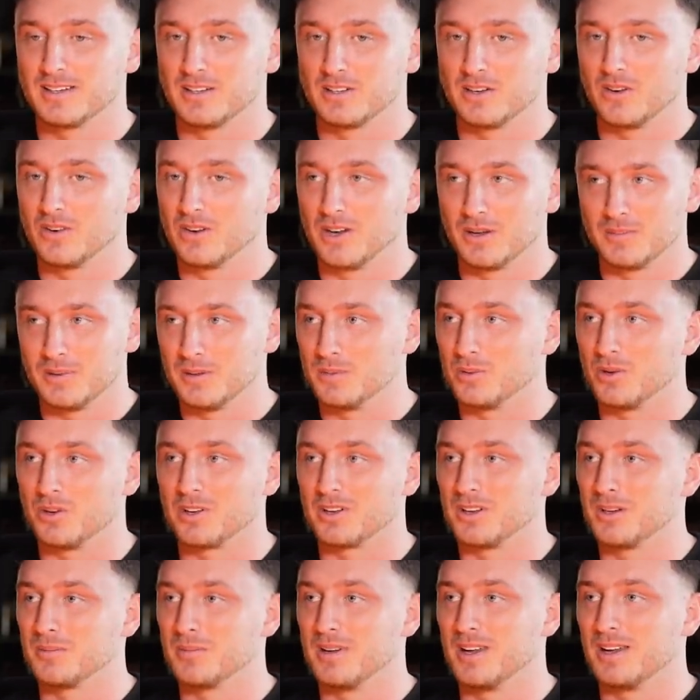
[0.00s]
I don't like people
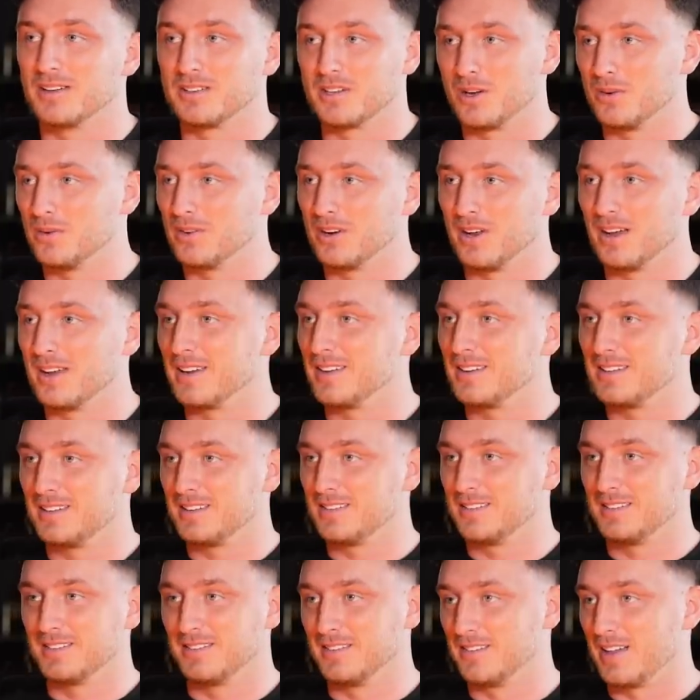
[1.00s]
looking at me. I don't
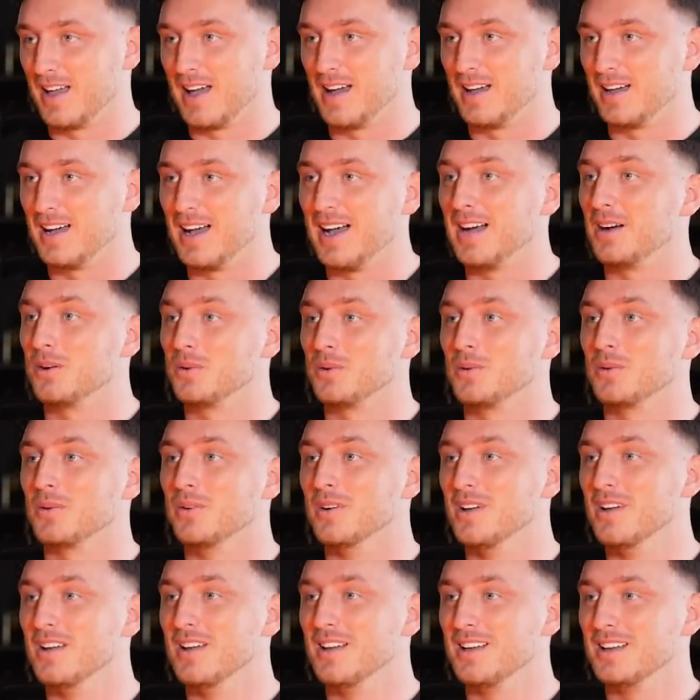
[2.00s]
like that at all.
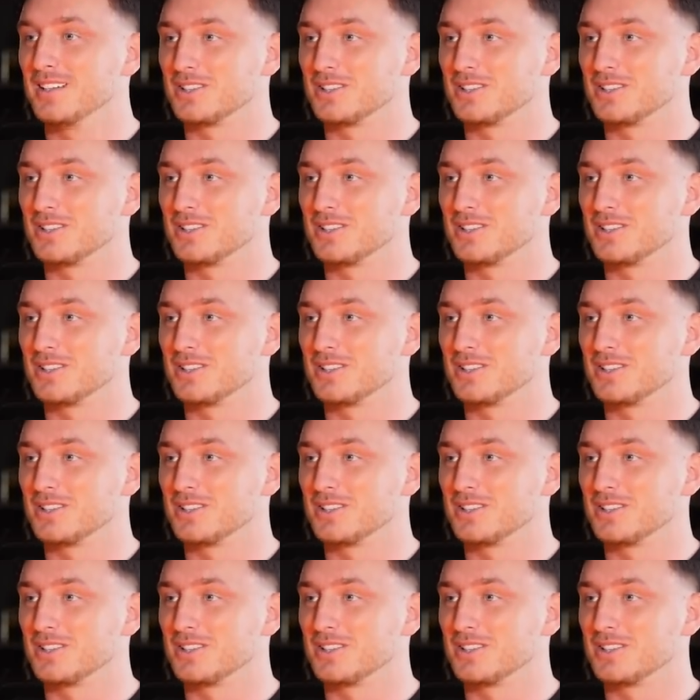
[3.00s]
Yeah.